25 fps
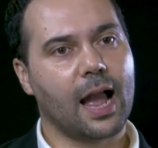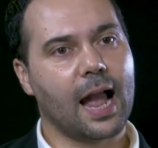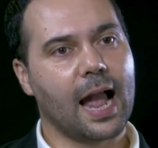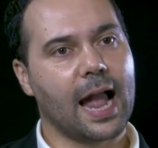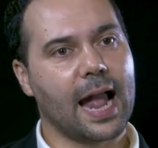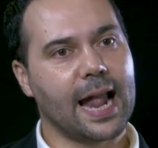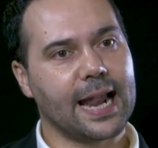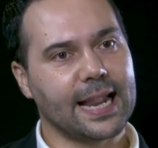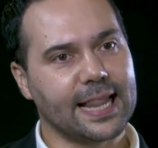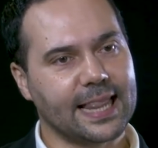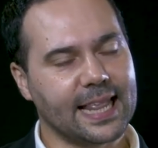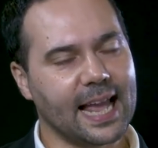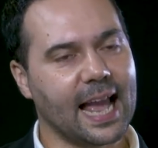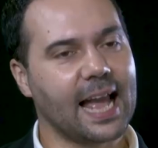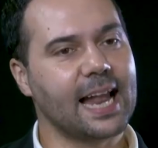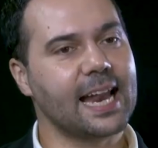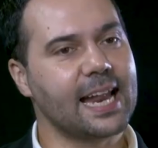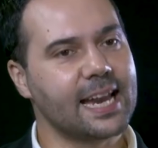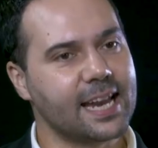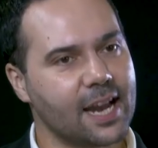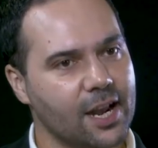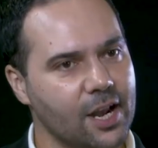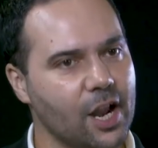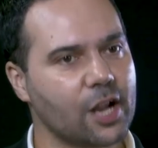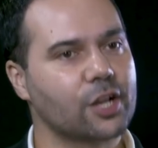And that,
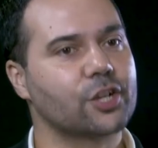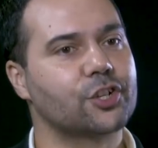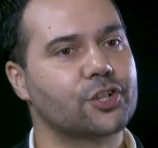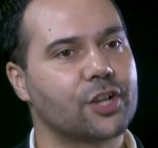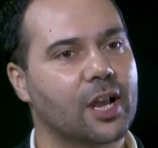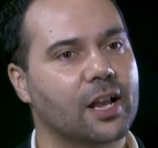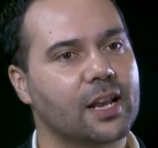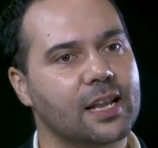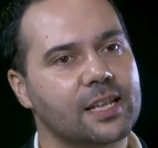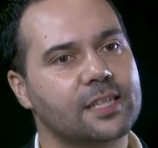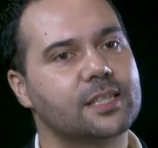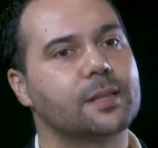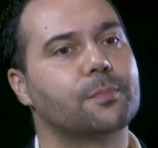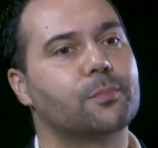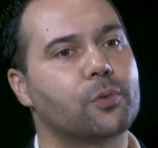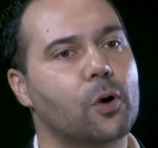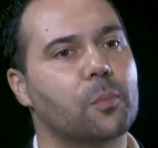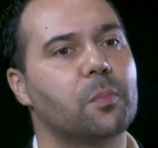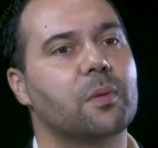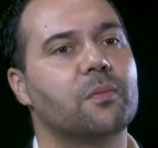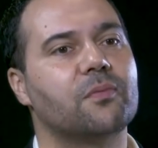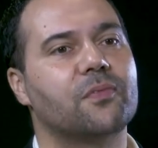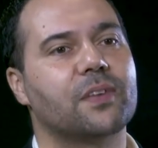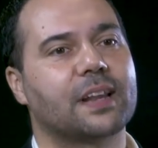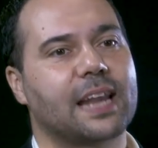in a nutshell, is the
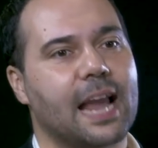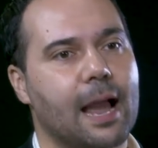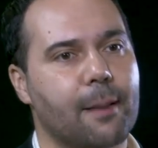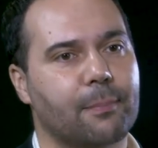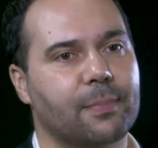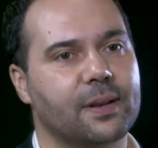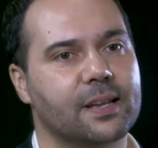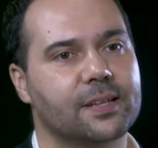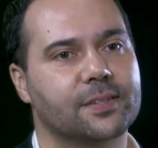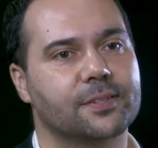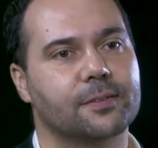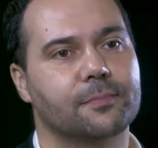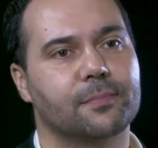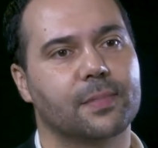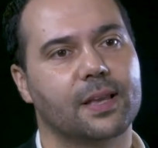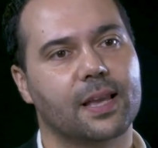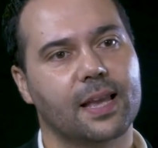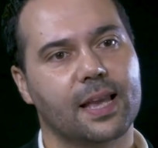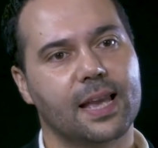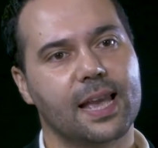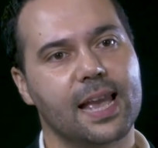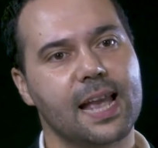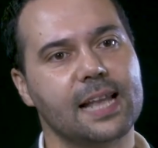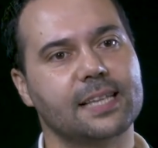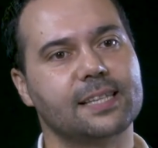problem for capitalism.
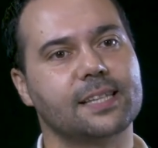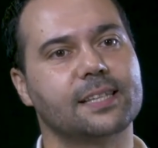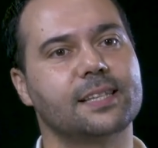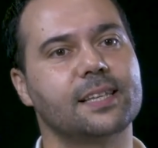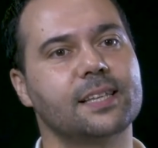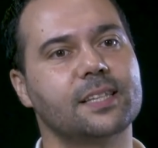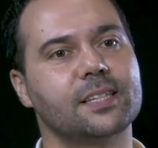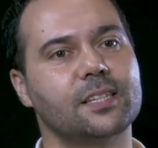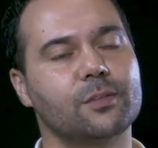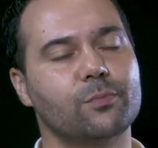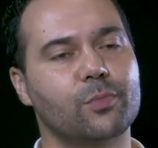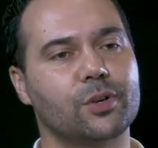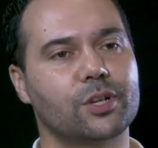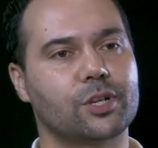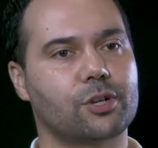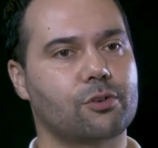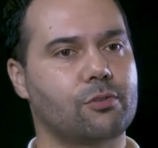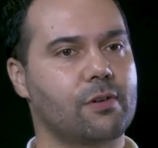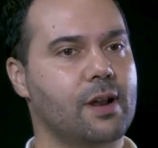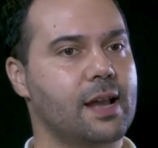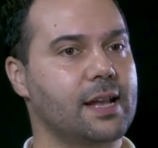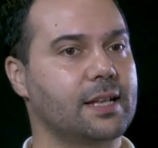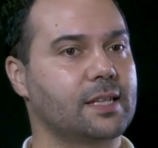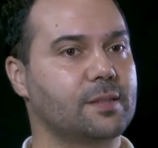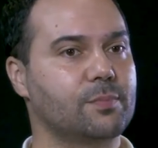It's a system which
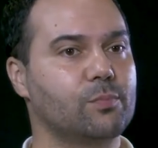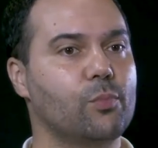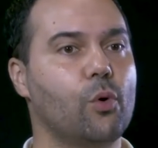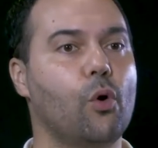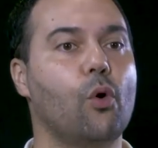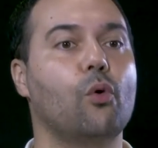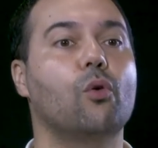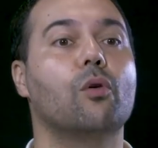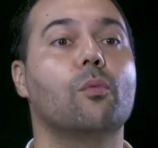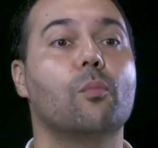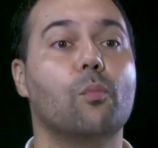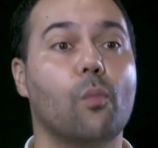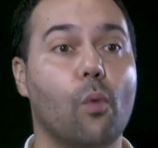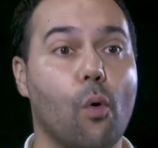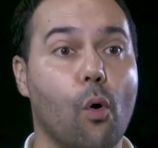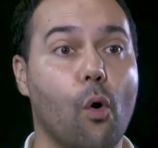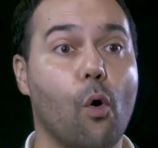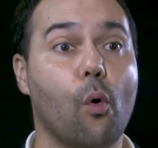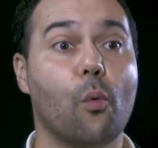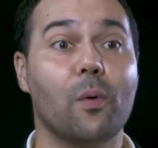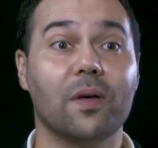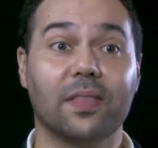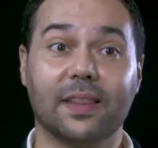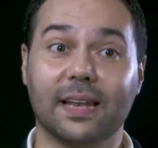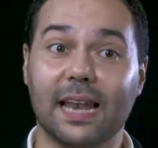creates more and
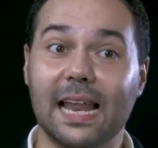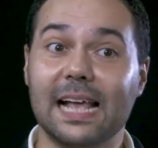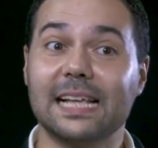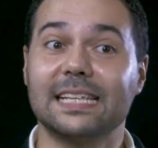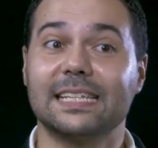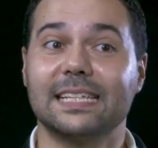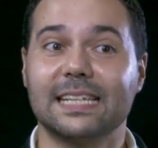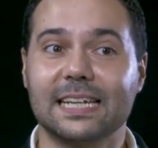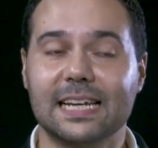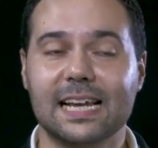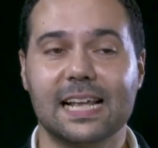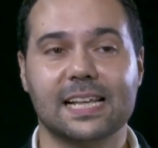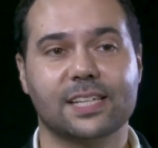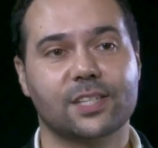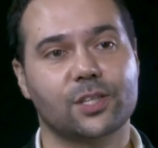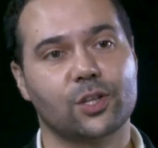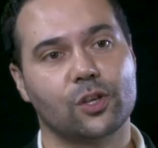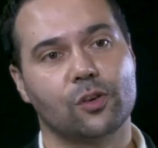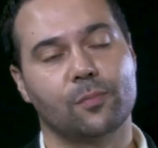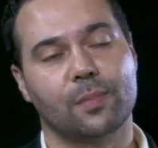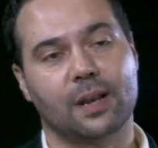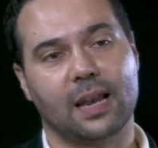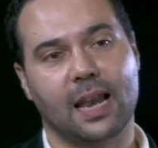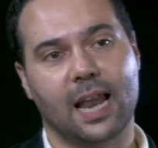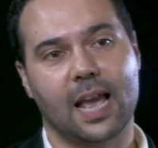more with less and less
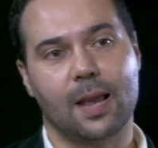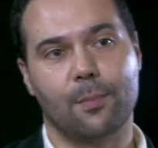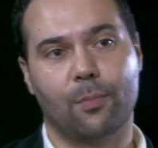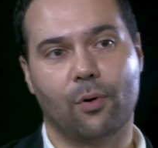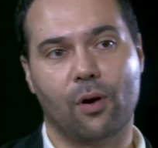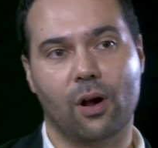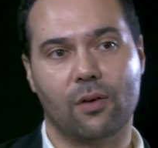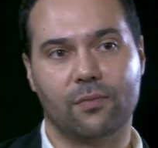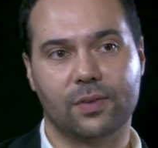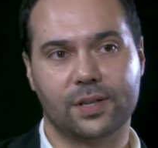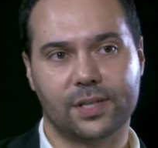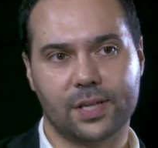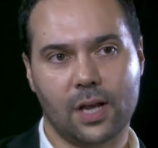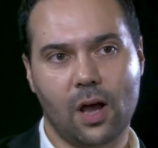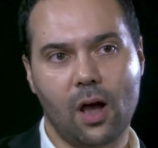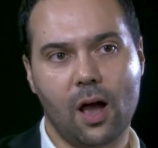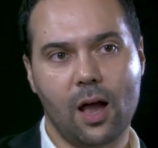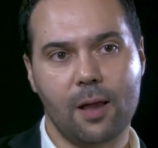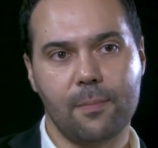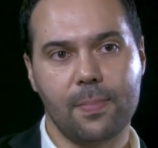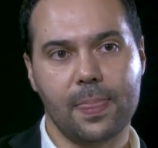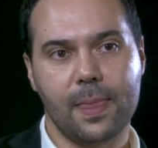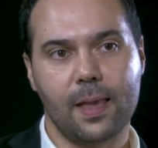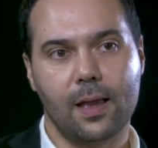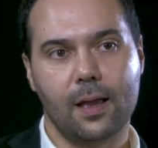human labour over
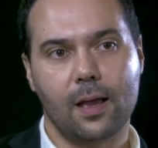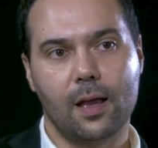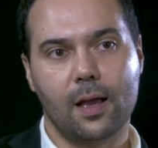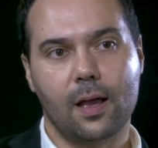time.